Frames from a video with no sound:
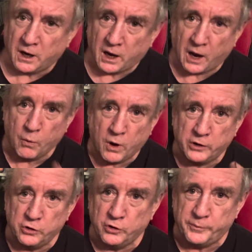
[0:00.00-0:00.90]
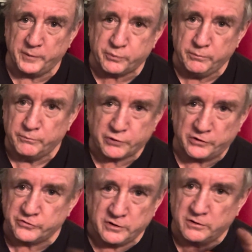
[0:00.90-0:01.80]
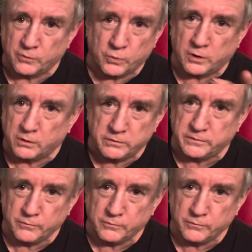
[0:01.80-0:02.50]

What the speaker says: I want you to be president of the world.